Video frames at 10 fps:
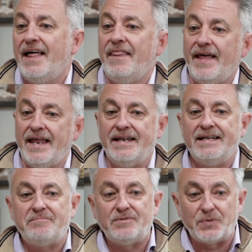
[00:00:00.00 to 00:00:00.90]
not and like then
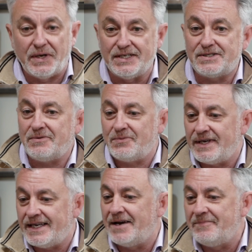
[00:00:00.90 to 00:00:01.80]
Jenny. between us,
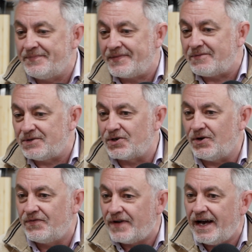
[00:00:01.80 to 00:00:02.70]
we um, we
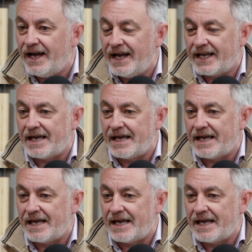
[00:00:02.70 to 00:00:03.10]
sort of uh,